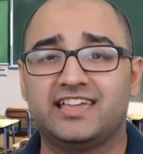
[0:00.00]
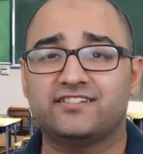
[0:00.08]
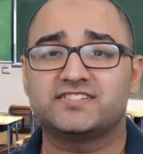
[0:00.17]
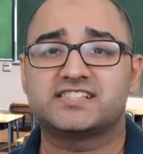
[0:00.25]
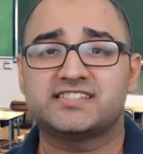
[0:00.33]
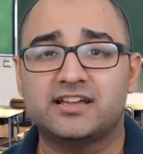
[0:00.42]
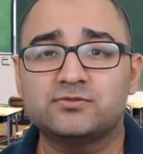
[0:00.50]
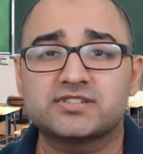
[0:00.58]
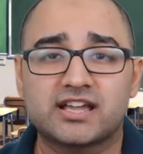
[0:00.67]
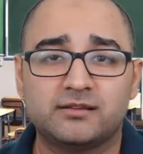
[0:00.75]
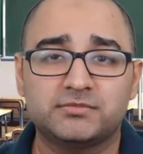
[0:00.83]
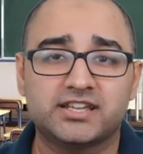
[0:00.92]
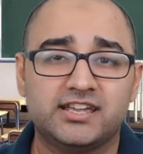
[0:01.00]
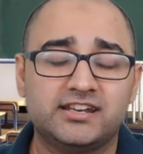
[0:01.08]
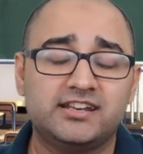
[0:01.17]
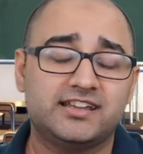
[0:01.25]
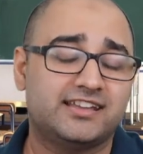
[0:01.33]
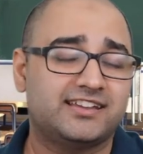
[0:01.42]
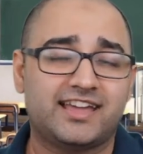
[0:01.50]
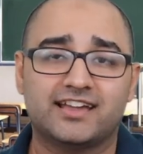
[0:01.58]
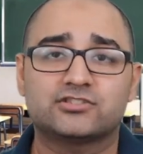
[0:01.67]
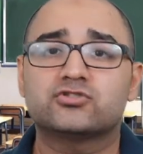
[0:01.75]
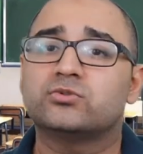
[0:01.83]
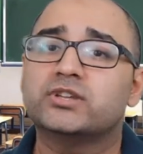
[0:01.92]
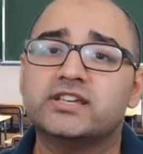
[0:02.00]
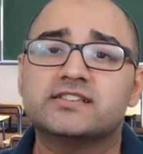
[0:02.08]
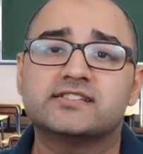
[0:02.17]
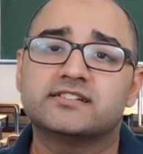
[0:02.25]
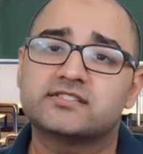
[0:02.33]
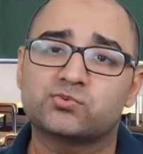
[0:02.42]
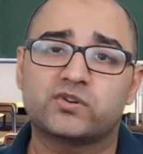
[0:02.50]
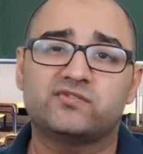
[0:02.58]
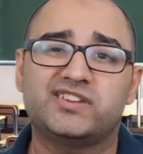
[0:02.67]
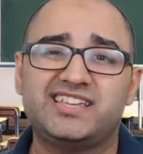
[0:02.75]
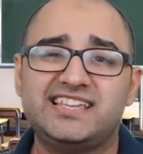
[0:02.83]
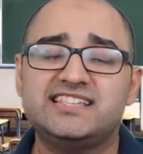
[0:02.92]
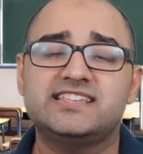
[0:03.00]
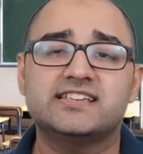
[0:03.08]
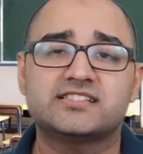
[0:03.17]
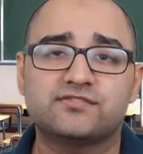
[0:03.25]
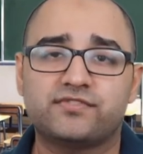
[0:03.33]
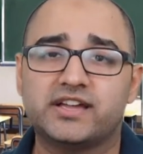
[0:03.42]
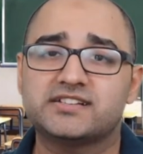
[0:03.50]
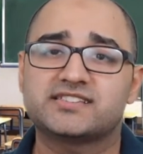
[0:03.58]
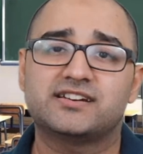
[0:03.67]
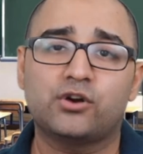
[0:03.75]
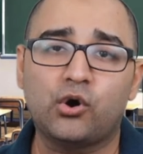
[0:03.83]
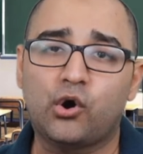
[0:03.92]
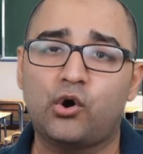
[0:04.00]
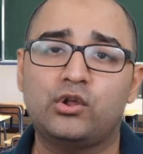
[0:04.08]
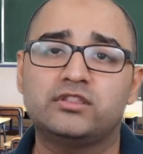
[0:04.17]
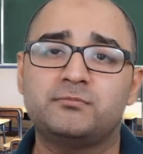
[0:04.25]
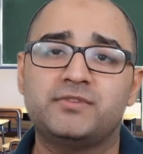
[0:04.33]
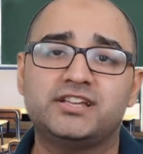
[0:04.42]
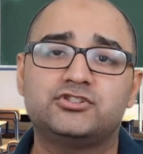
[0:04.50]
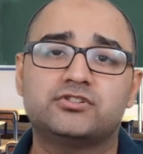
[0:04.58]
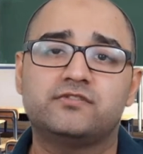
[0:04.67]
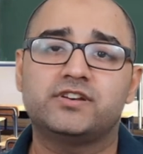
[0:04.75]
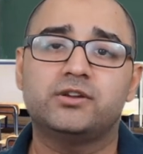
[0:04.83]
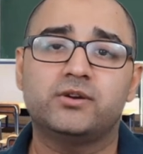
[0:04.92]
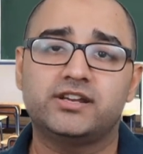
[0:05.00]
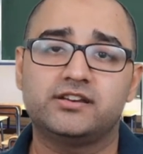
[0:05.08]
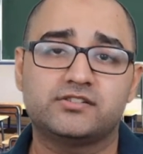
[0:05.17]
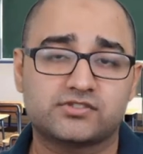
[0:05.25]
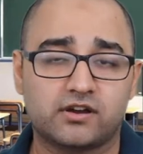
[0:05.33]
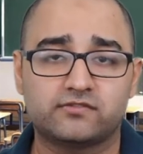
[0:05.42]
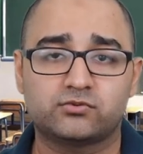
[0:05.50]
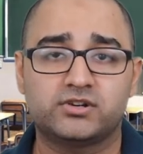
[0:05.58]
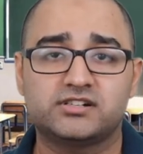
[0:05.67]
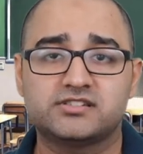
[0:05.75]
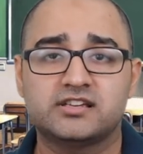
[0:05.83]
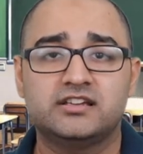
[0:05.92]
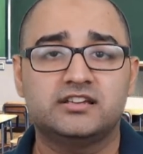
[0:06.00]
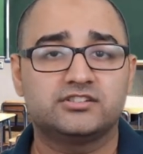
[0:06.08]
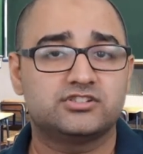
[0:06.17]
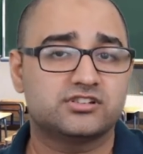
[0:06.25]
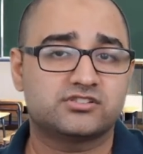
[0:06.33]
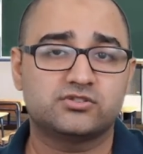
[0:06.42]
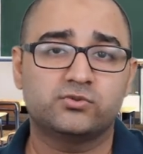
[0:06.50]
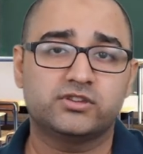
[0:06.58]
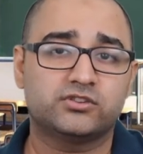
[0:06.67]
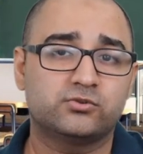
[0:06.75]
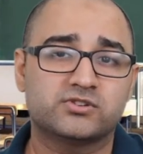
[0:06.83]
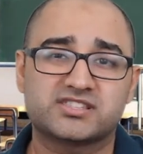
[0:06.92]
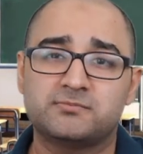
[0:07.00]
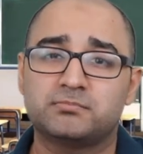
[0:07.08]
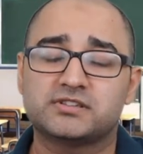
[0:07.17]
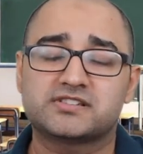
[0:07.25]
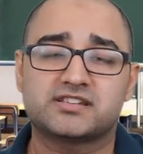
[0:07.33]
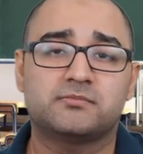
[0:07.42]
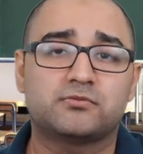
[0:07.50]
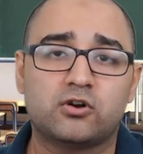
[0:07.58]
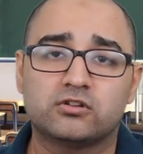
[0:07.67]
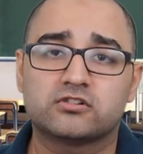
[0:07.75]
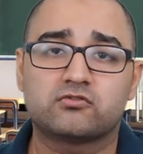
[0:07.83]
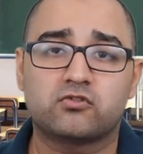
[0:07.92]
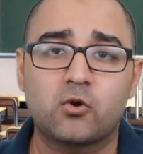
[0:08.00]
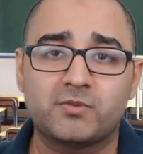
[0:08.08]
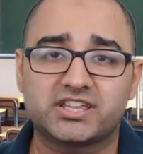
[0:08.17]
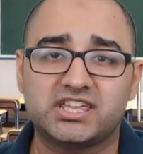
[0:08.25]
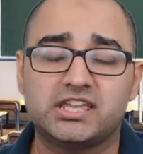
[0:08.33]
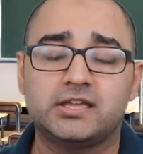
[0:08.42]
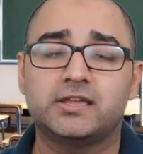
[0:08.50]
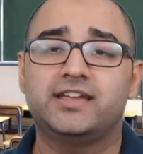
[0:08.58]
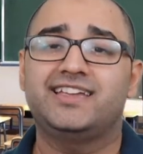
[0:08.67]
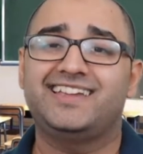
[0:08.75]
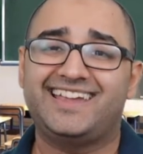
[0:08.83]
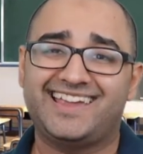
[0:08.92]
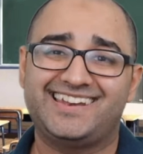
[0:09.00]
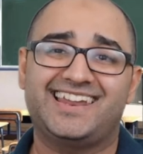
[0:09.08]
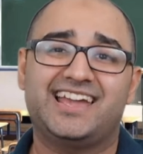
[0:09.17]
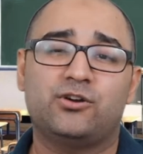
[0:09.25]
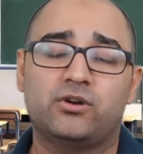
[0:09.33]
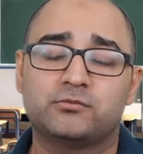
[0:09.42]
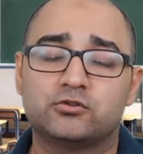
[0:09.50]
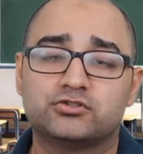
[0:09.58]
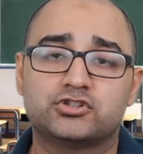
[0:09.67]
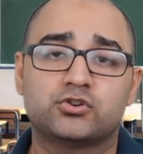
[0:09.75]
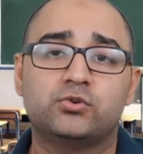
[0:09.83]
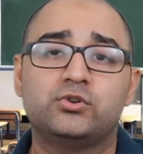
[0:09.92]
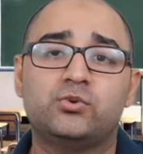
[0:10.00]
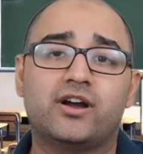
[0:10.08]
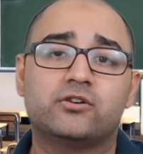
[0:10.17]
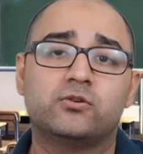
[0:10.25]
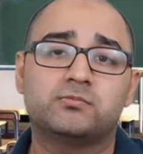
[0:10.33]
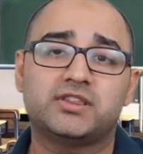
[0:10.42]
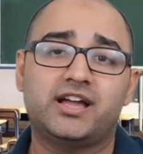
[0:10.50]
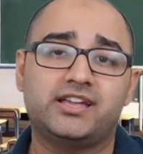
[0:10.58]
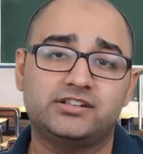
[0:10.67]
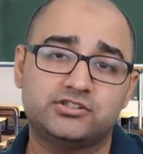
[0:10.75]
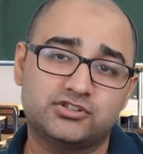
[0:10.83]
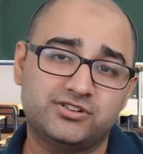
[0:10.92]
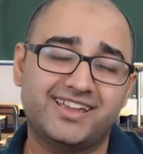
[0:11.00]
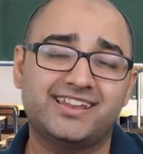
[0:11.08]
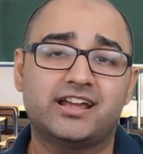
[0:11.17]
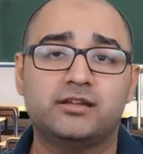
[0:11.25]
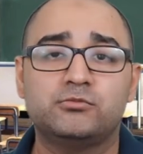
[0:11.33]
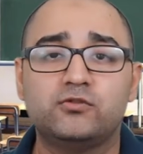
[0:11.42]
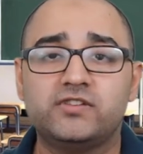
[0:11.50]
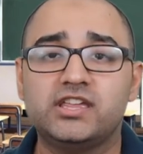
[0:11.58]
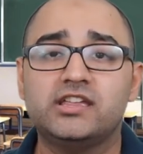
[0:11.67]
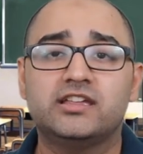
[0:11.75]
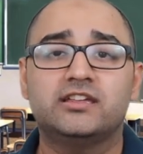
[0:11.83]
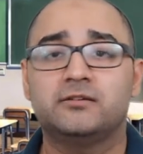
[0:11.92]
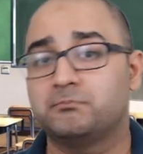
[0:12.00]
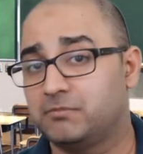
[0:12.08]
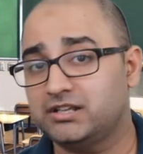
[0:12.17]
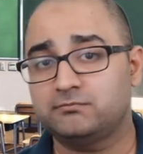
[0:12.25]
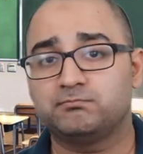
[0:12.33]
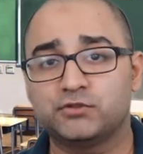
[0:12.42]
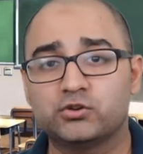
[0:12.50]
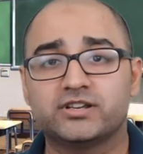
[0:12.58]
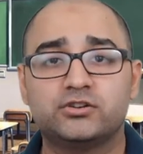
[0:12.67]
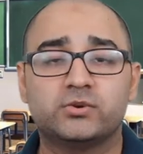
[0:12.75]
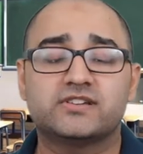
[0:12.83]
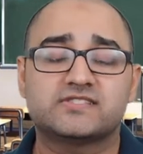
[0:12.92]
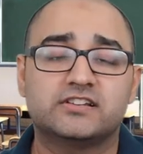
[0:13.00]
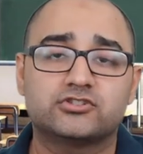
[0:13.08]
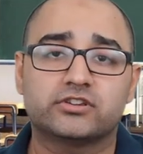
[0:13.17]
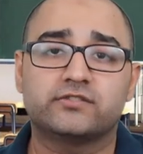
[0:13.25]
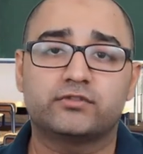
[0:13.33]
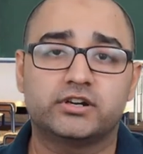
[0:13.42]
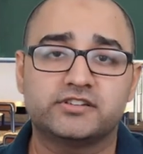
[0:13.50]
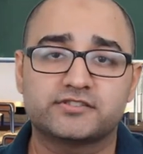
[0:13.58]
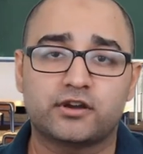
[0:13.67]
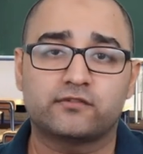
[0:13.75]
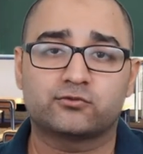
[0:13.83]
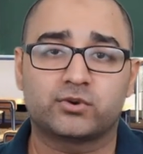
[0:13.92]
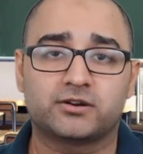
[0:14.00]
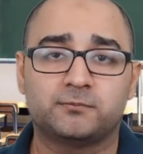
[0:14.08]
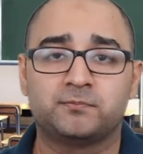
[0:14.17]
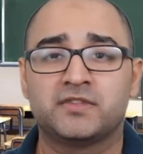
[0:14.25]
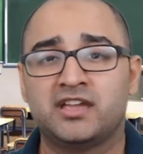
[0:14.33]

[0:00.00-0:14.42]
If it sounds complicated, it actually isn't. It's one of the easiest effects in all the major video editing softwares. Just do it through a simple step called a chroma key. And now I'm going to show you how to apply it today in iMovie, but you can do it essentially for any software.